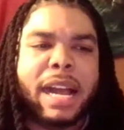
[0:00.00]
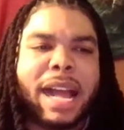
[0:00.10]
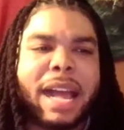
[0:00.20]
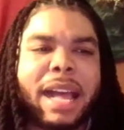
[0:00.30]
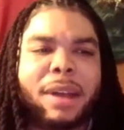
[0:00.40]

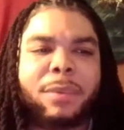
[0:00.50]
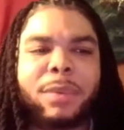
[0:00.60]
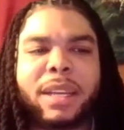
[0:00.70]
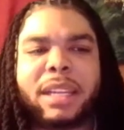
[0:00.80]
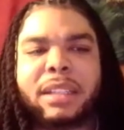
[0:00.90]
I
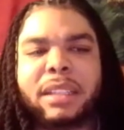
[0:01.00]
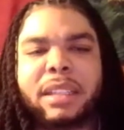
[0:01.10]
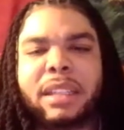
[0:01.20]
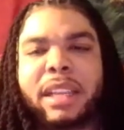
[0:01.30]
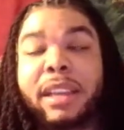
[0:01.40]
went,
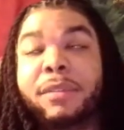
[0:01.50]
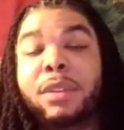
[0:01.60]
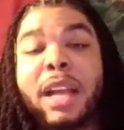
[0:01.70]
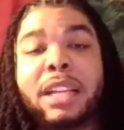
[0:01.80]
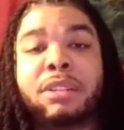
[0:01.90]
if
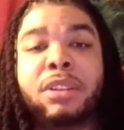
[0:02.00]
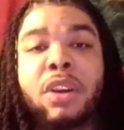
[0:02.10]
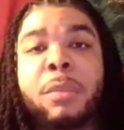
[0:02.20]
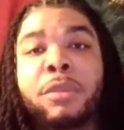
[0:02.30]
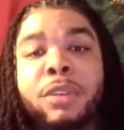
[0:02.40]
you guys don't know,
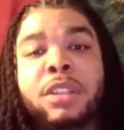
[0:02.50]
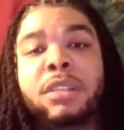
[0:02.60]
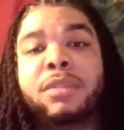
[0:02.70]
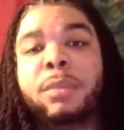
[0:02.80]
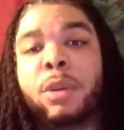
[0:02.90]
I'm originally
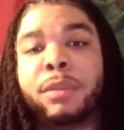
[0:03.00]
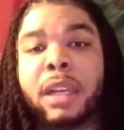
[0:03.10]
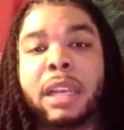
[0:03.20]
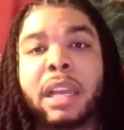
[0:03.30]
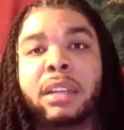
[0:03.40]
from North
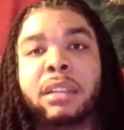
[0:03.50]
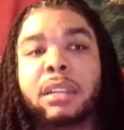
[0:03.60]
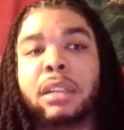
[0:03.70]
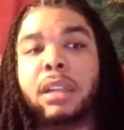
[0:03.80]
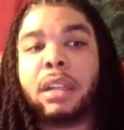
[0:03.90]
Carolina.
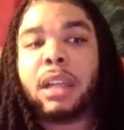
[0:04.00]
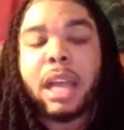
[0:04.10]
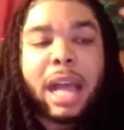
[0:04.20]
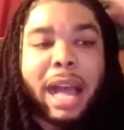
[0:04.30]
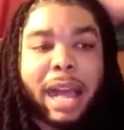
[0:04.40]

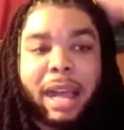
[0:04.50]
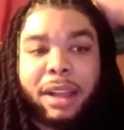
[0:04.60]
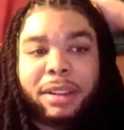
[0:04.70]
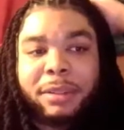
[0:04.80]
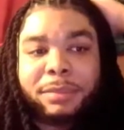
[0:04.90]

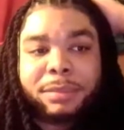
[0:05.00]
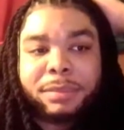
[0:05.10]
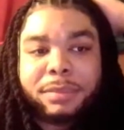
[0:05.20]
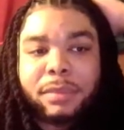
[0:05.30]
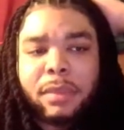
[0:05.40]
Um,
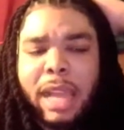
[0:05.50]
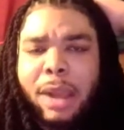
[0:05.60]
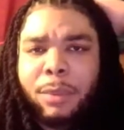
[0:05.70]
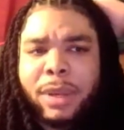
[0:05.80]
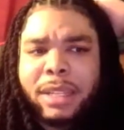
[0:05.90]
I
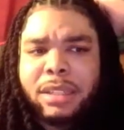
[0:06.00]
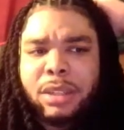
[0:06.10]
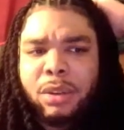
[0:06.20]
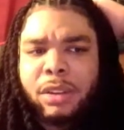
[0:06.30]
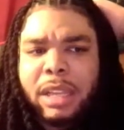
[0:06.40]
went to
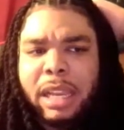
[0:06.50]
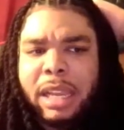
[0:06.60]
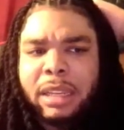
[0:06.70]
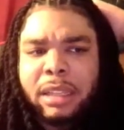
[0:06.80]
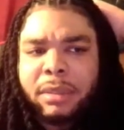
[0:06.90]
North
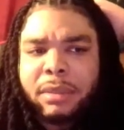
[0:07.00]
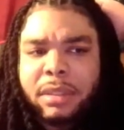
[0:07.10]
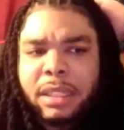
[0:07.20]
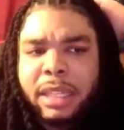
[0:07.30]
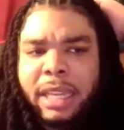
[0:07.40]
Carolina
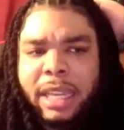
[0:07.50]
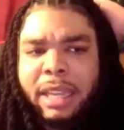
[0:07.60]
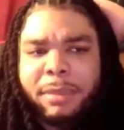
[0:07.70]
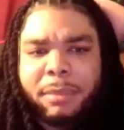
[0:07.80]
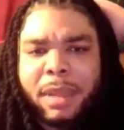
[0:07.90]
to
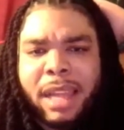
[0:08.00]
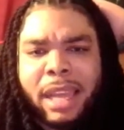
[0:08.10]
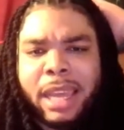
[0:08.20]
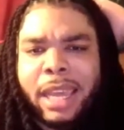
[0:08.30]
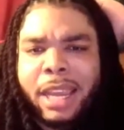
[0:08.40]
get
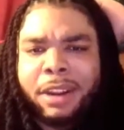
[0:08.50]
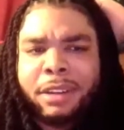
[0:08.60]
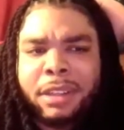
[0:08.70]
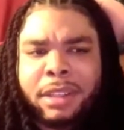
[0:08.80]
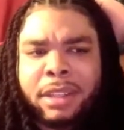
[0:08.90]
my hair
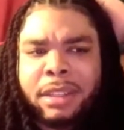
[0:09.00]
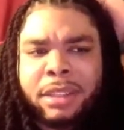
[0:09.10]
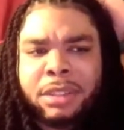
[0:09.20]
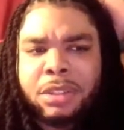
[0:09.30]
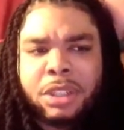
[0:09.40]
done
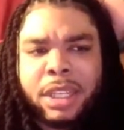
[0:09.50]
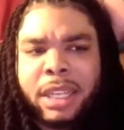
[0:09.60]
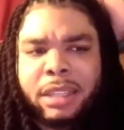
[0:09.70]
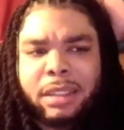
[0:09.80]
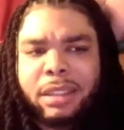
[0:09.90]
and
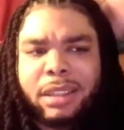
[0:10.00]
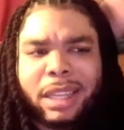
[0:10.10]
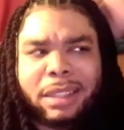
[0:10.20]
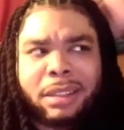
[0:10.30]
shit, like